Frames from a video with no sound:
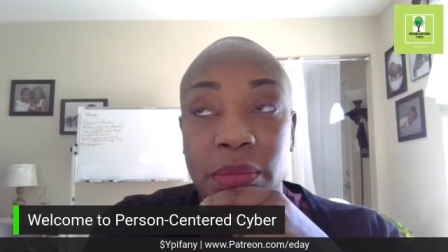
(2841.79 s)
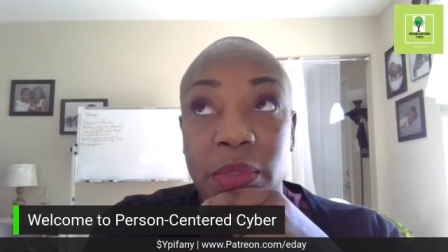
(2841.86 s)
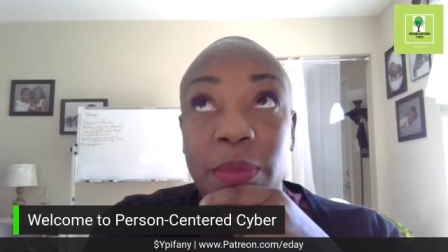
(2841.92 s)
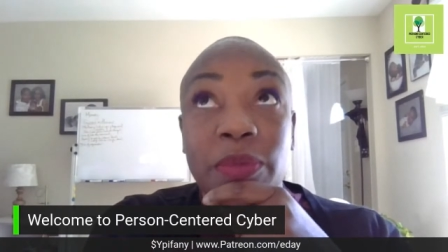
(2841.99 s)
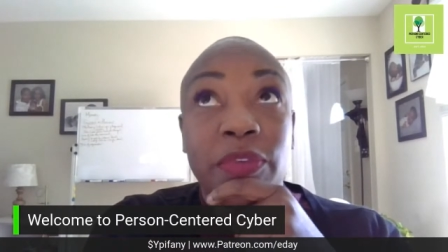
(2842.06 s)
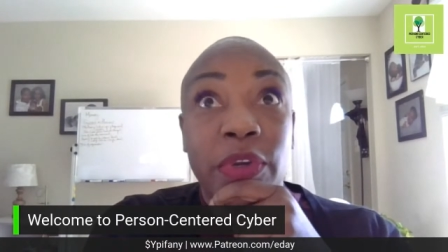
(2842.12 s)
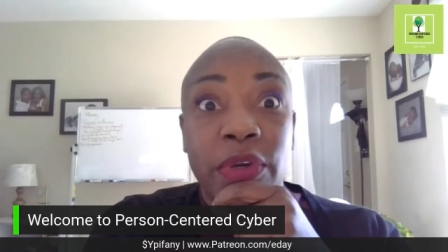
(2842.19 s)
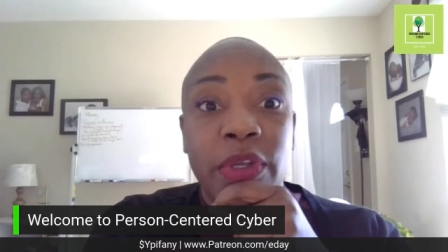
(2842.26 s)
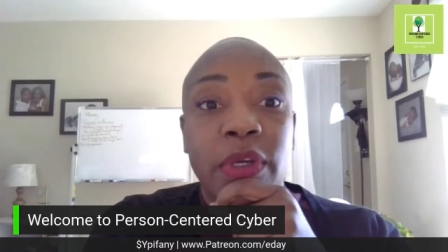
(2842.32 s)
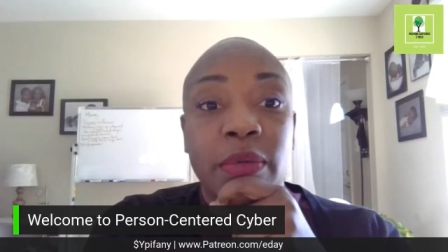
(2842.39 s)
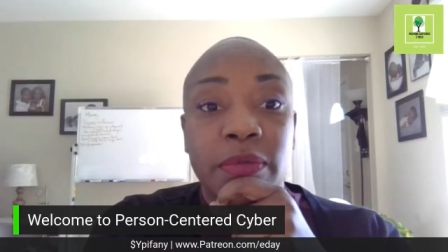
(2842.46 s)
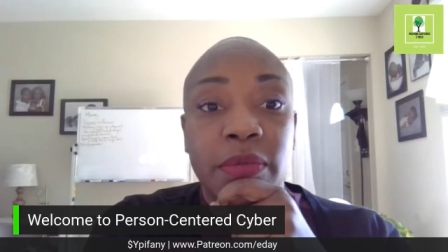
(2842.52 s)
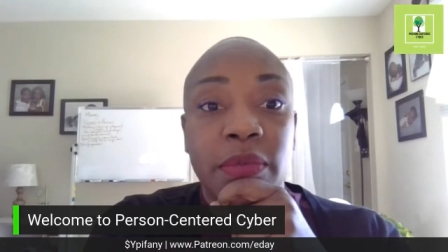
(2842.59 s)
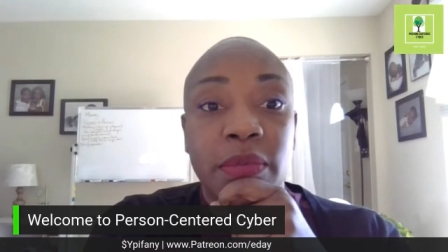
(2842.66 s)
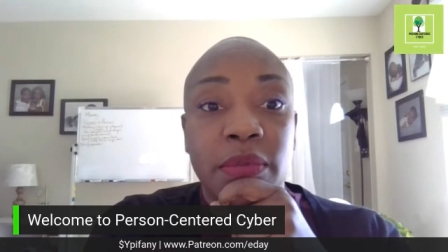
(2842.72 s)
That'll be very
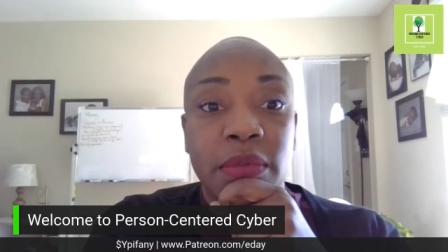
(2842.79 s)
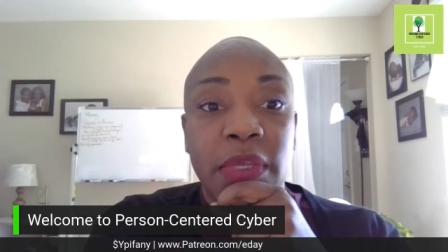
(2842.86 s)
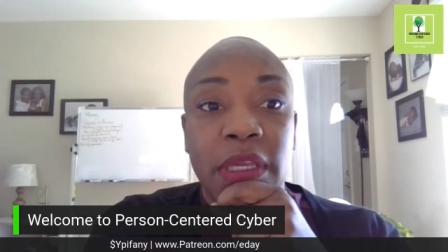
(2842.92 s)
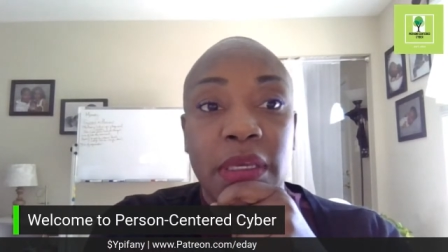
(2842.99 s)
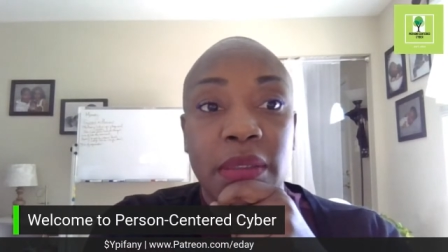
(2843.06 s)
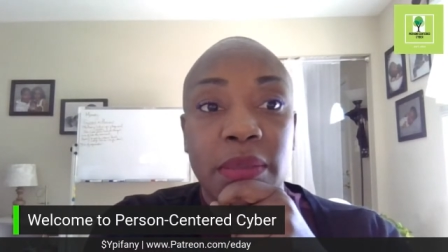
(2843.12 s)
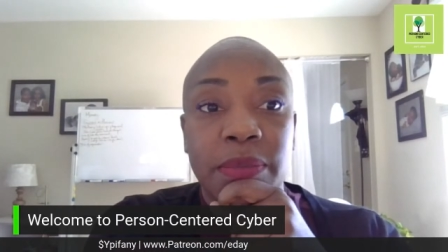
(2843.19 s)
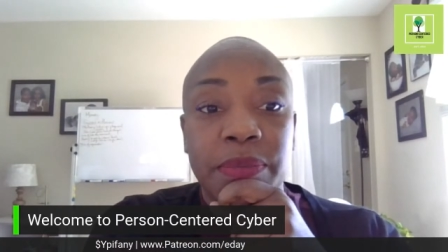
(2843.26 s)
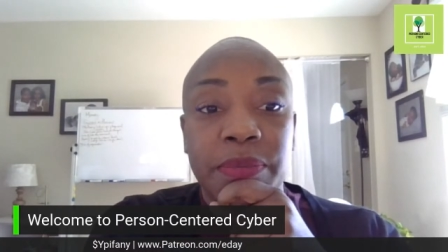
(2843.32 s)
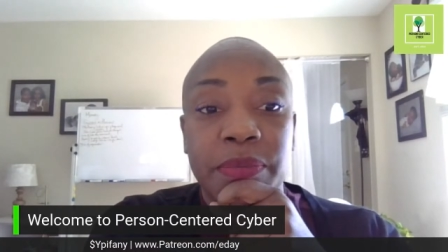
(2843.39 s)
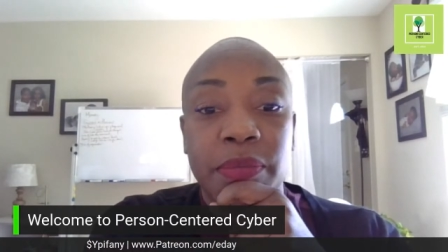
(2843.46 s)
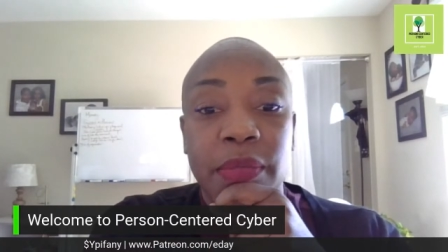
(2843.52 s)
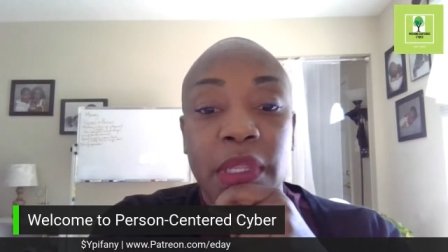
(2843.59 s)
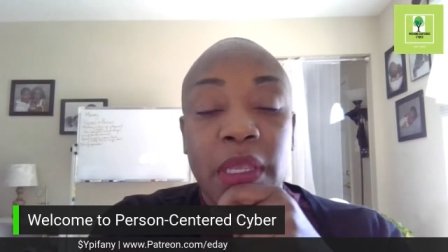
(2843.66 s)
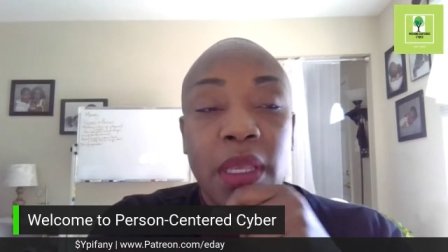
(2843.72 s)
helpful. Yeah.
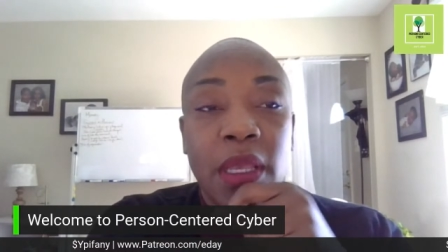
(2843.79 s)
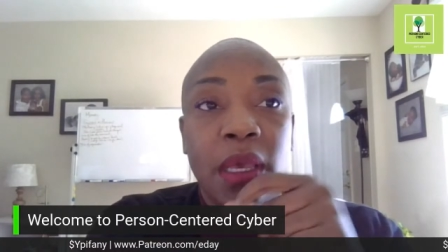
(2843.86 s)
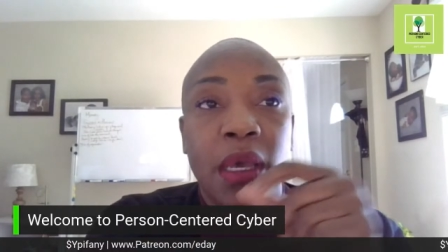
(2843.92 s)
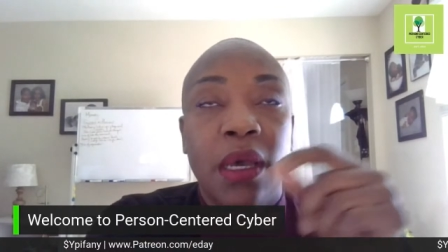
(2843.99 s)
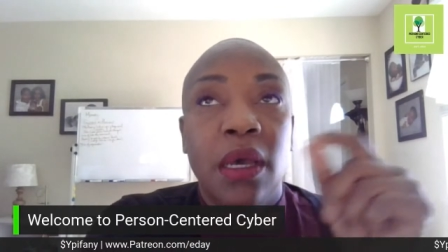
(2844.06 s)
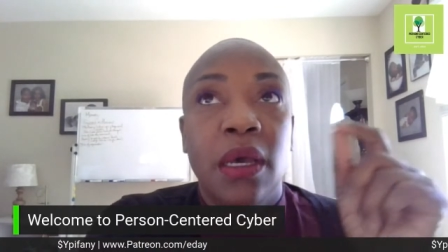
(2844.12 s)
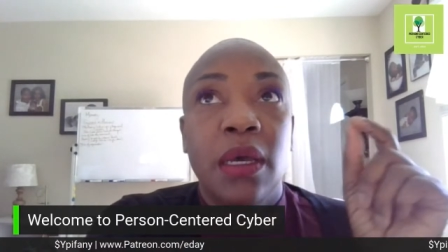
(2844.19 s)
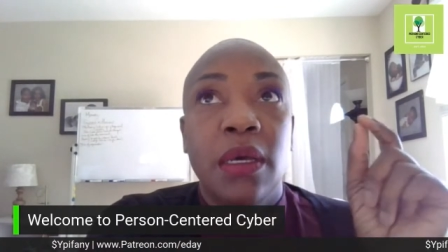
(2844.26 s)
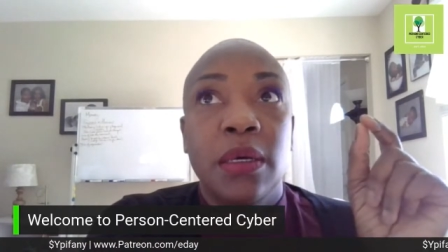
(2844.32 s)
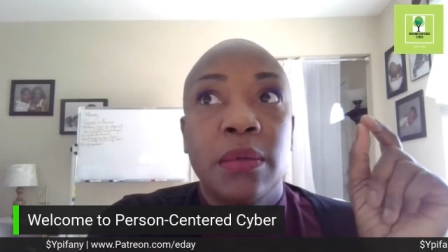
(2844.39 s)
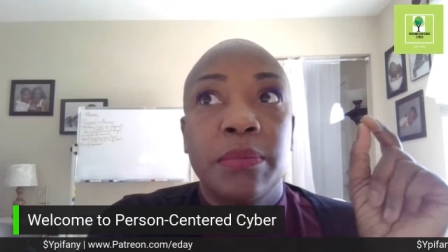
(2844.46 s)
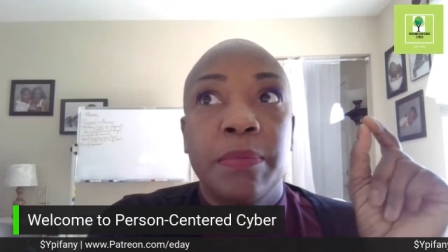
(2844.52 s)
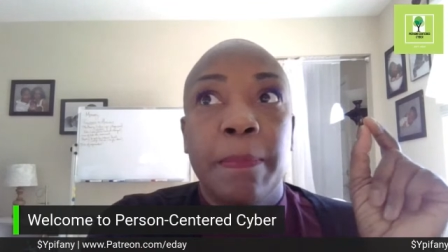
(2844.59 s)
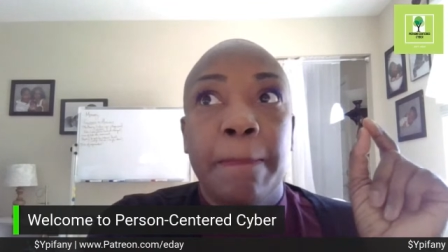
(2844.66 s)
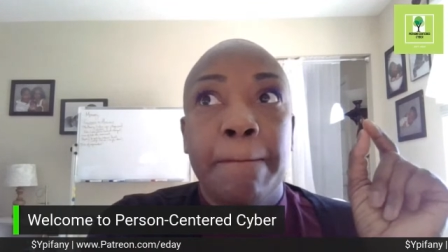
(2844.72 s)

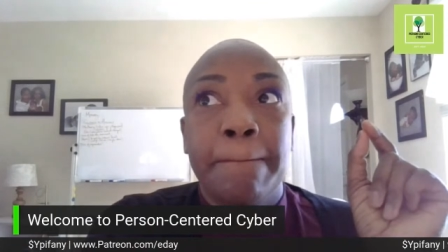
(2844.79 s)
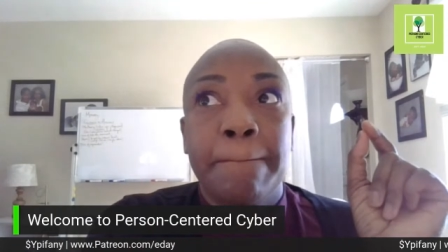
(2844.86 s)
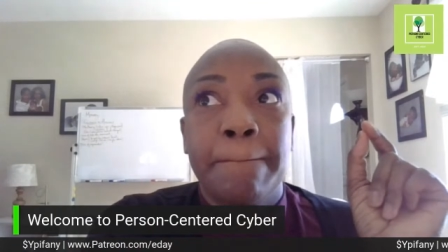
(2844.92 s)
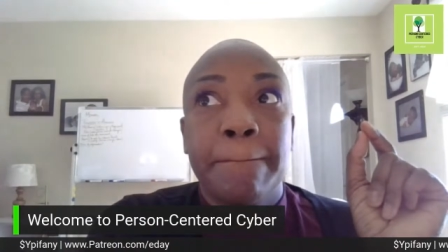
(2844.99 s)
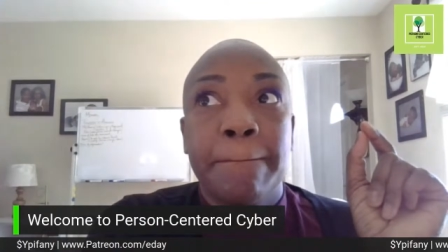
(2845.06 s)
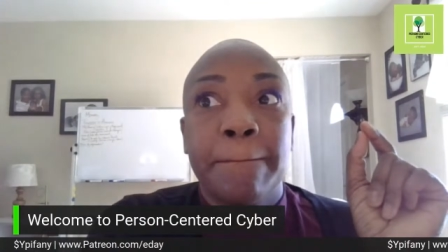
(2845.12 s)
Um,